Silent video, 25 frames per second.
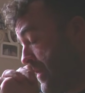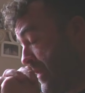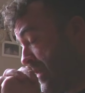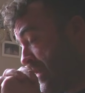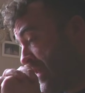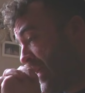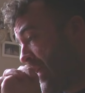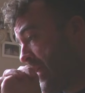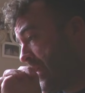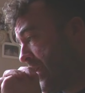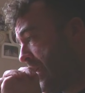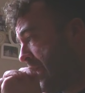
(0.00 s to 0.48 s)

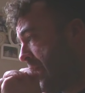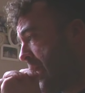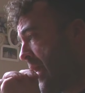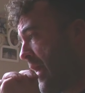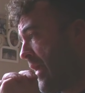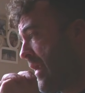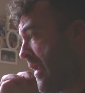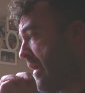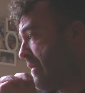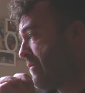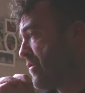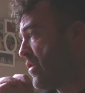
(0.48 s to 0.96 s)
Exactly,
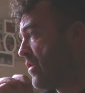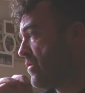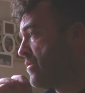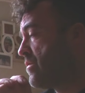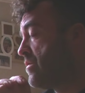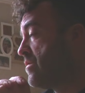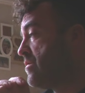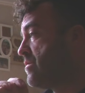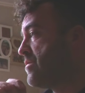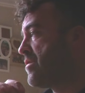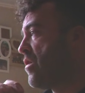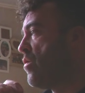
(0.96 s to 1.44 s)
and I've
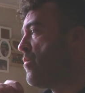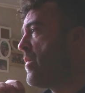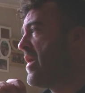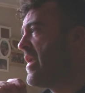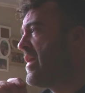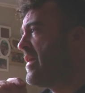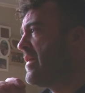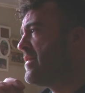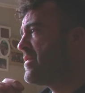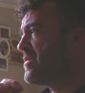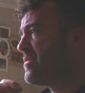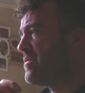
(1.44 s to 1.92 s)
got so
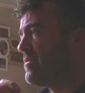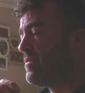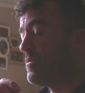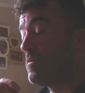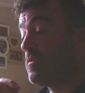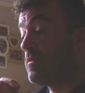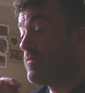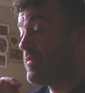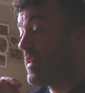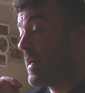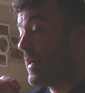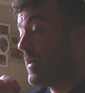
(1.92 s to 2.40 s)
many instances
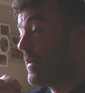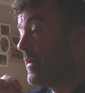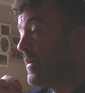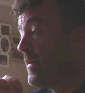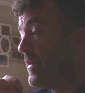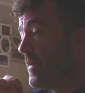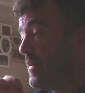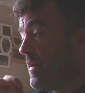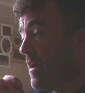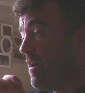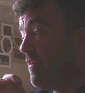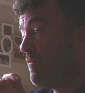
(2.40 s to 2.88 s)
of that,
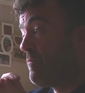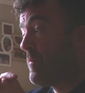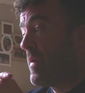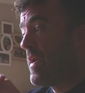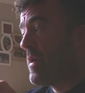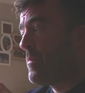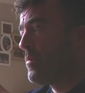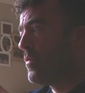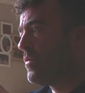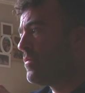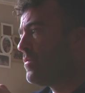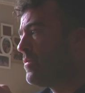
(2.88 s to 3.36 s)
of
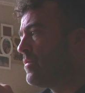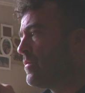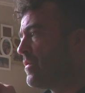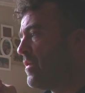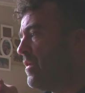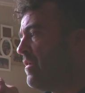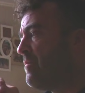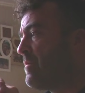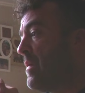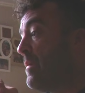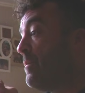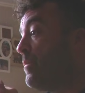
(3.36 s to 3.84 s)
people
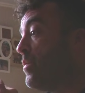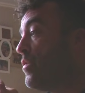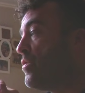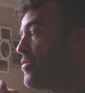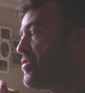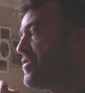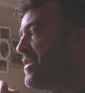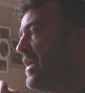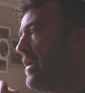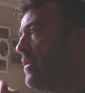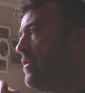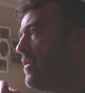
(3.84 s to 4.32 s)
that have been
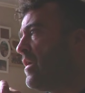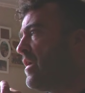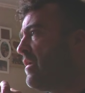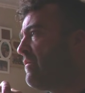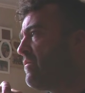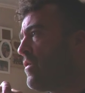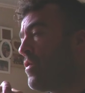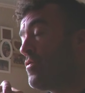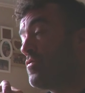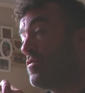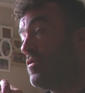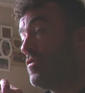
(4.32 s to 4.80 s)
pushed out and
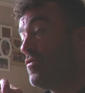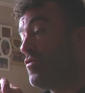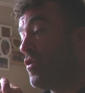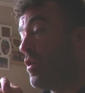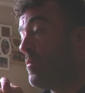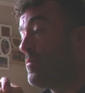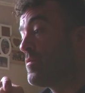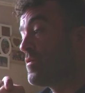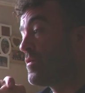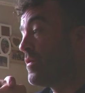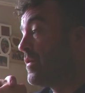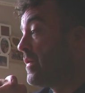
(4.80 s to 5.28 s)
have lost their
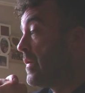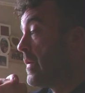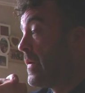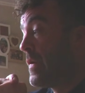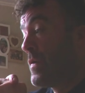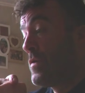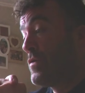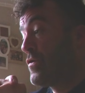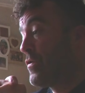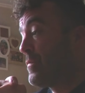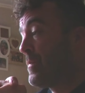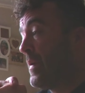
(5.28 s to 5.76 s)
jobs
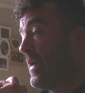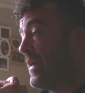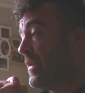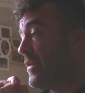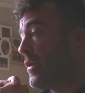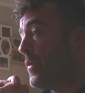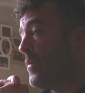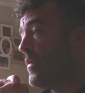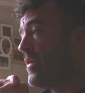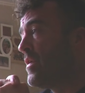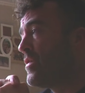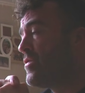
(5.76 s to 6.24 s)
just by
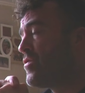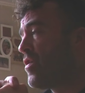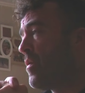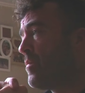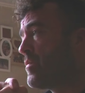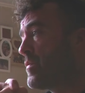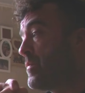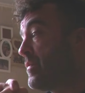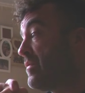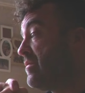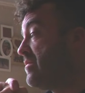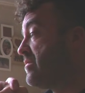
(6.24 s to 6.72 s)
doing the
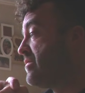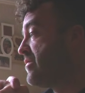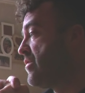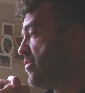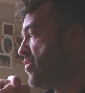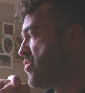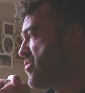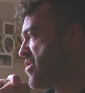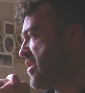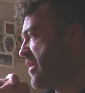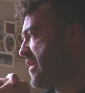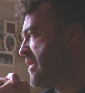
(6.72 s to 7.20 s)
jobs. But
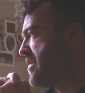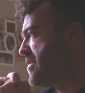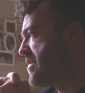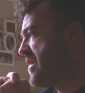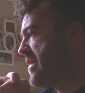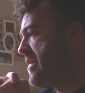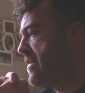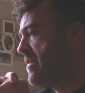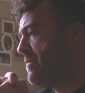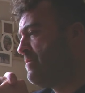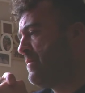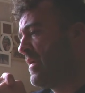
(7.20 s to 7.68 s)
unfortunately,
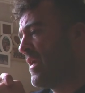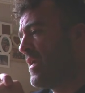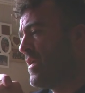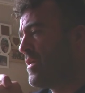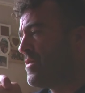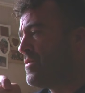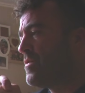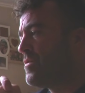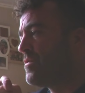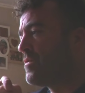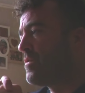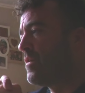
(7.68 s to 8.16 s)
certain
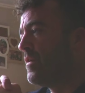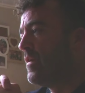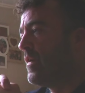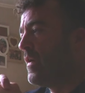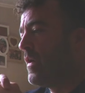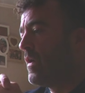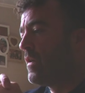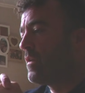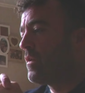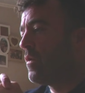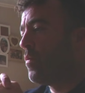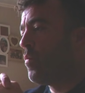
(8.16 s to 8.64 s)
managers
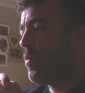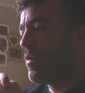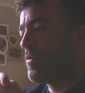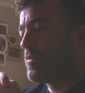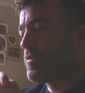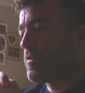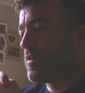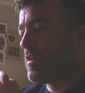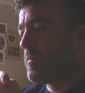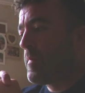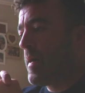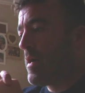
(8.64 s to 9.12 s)
that
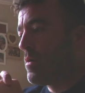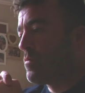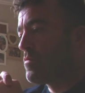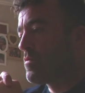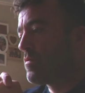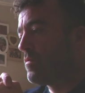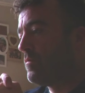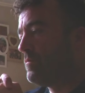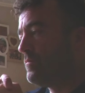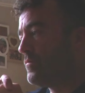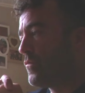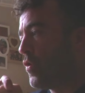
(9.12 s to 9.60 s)
wanted them
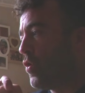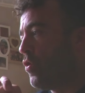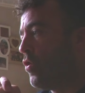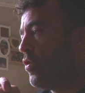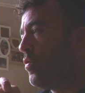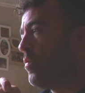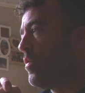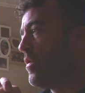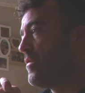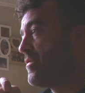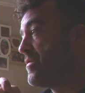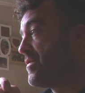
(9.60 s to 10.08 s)
out
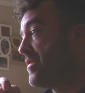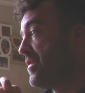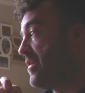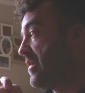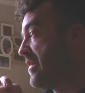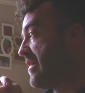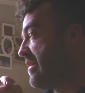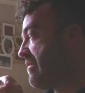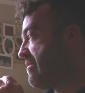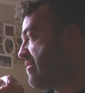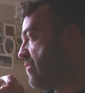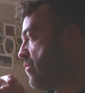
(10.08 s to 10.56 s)
or wanted
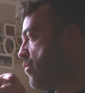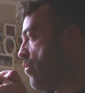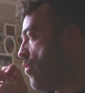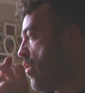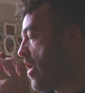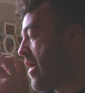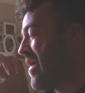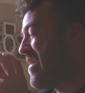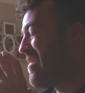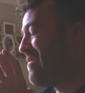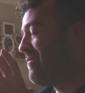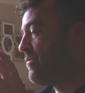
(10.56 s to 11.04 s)
a different
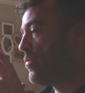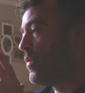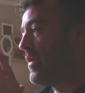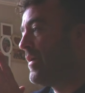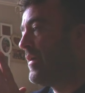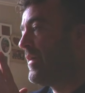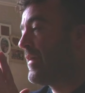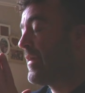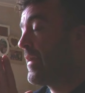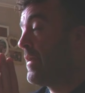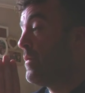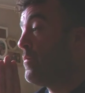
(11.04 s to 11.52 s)
way of
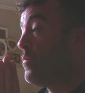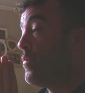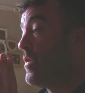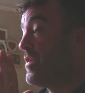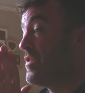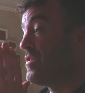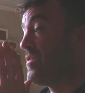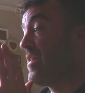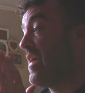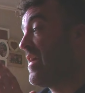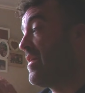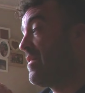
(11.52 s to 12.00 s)
working,
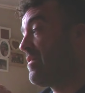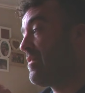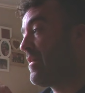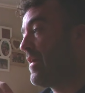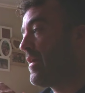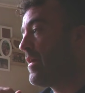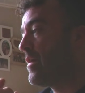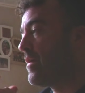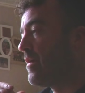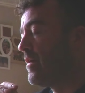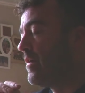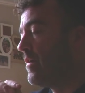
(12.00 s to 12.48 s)
which they
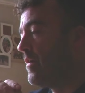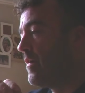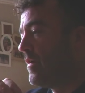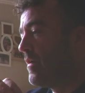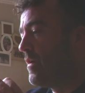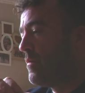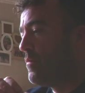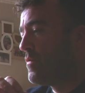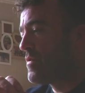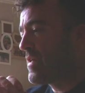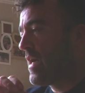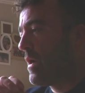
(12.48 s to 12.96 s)
think
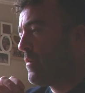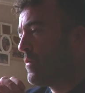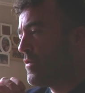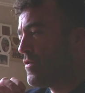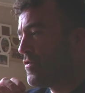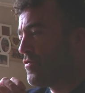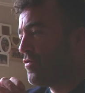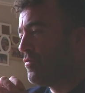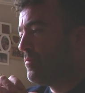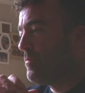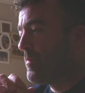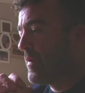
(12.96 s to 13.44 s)
was how it
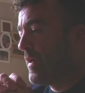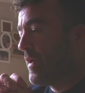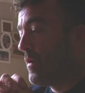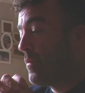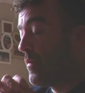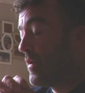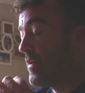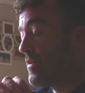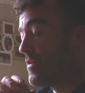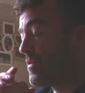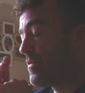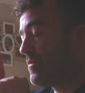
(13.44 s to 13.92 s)
should be,
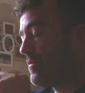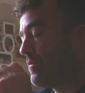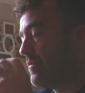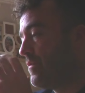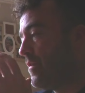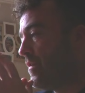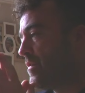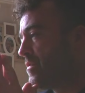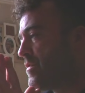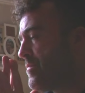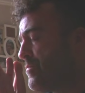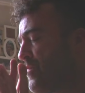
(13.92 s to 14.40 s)
which
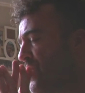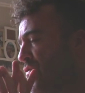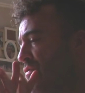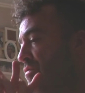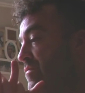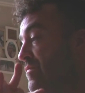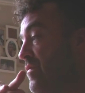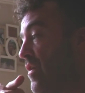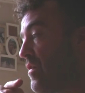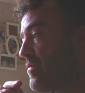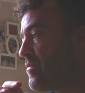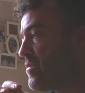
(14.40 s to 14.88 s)
it's
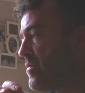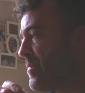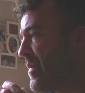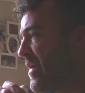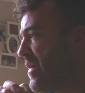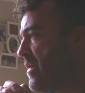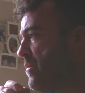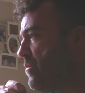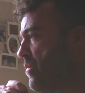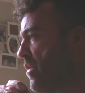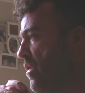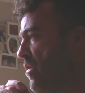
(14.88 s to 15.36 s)
proved not to
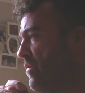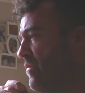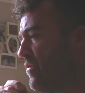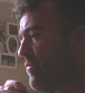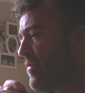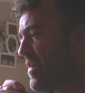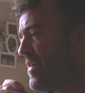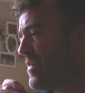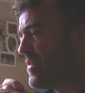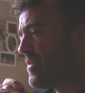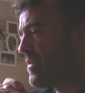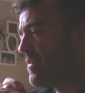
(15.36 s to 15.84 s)
be over
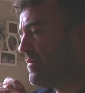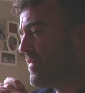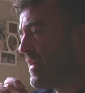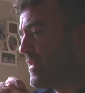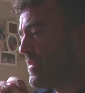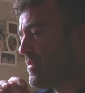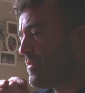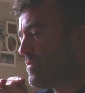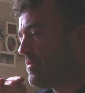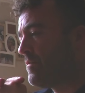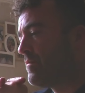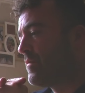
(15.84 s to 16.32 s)
recent
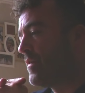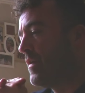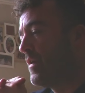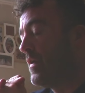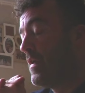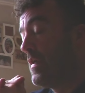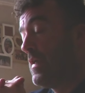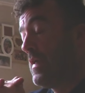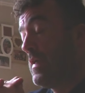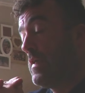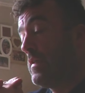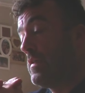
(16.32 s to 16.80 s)
events of
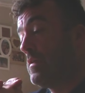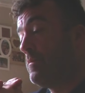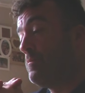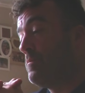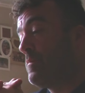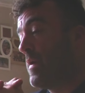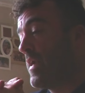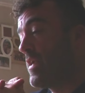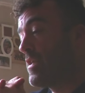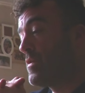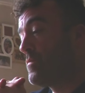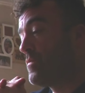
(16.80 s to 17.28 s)
the
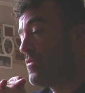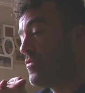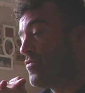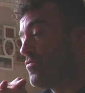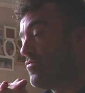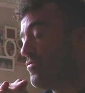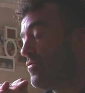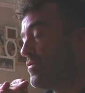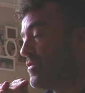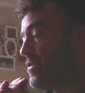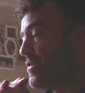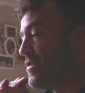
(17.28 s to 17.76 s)
management
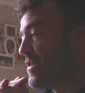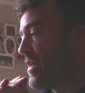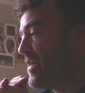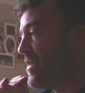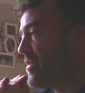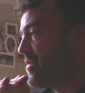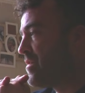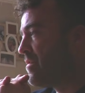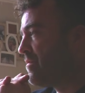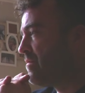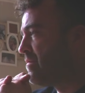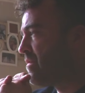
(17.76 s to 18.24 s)
structure
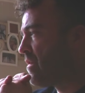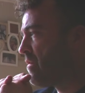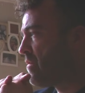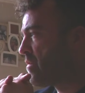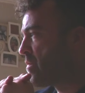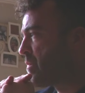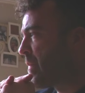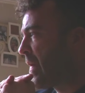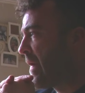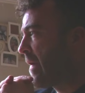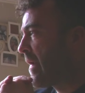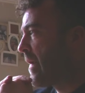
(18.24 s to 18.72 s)
changing in
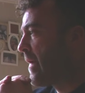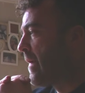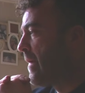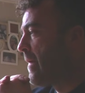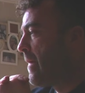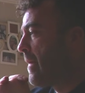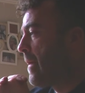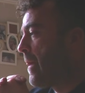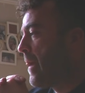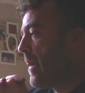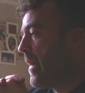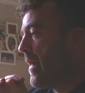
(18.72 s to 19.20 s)
Forest Bank.
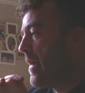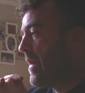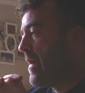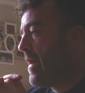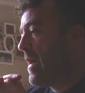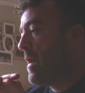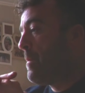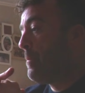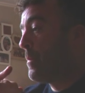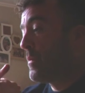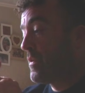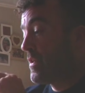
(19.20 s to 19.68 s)

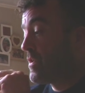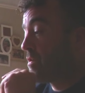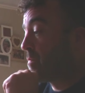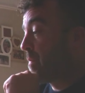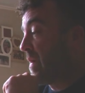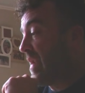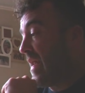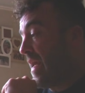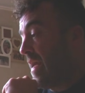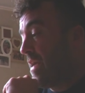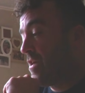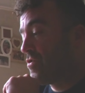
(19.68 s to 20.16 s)
But there's
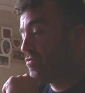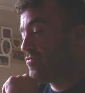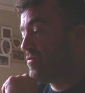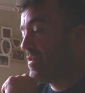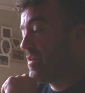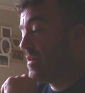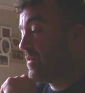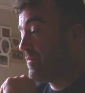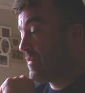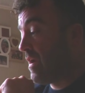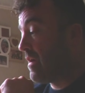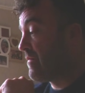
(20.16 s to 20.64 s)
been a
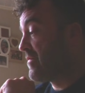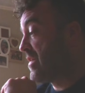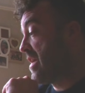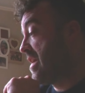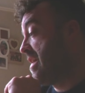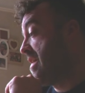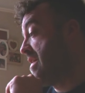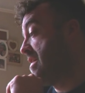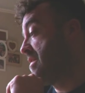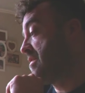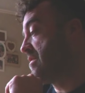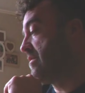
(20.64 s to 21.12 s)
history of
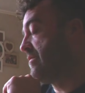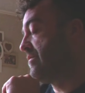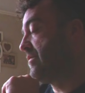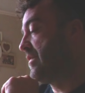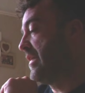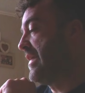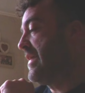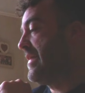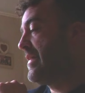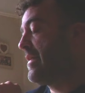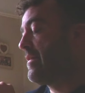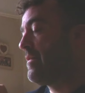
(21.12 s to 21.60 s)
years of
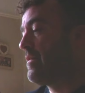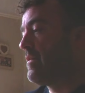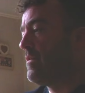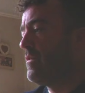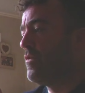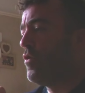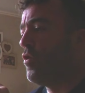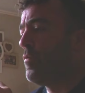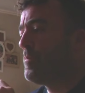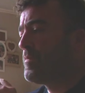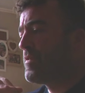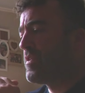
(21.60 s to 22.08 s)
leading
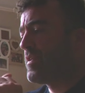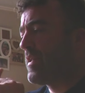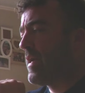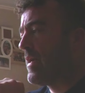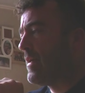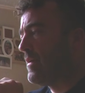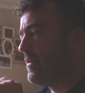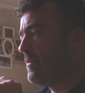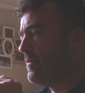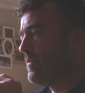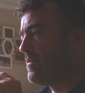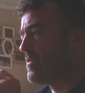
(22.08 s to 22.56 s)
up to
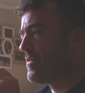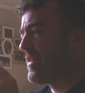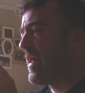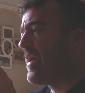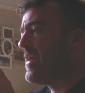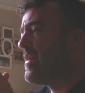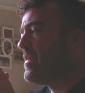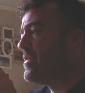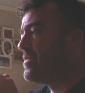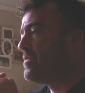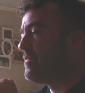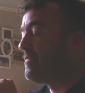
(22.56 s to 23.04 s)
that
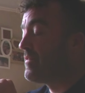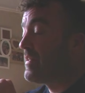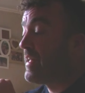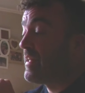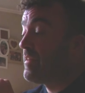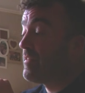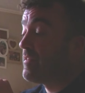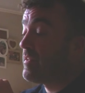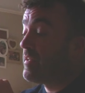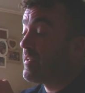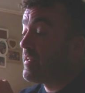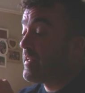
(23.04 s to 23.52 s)
stage of the
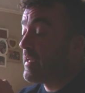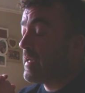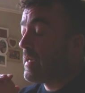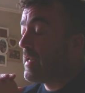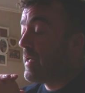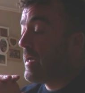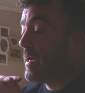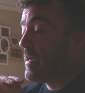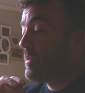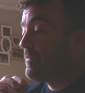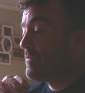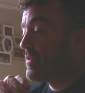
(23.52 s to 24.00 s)

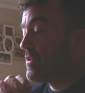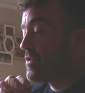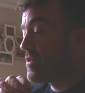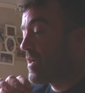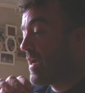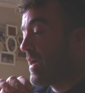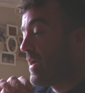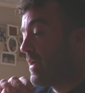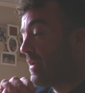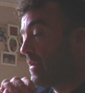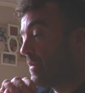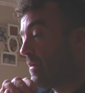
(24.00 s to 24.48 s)
decline of the
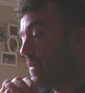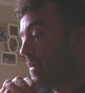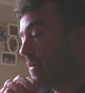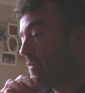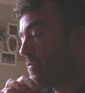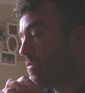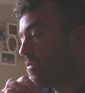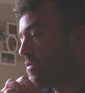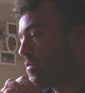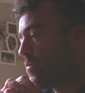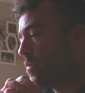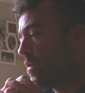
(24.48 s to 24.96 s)
jail
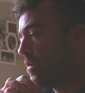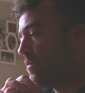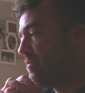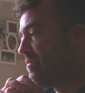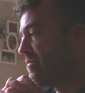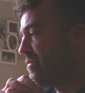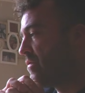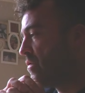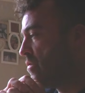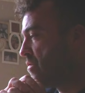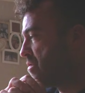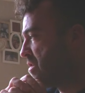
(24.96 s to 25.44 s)
and to what
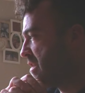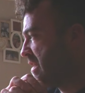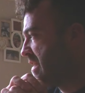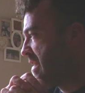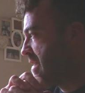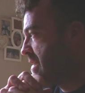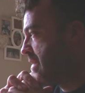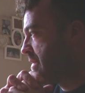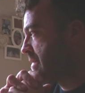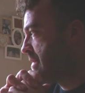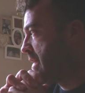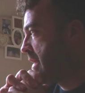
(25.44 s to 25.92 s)

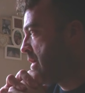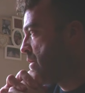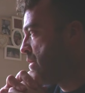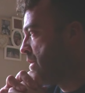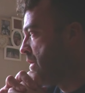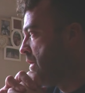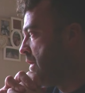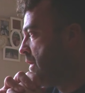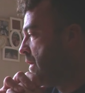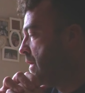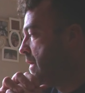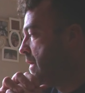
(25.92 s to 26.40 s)
unfortunately it is now.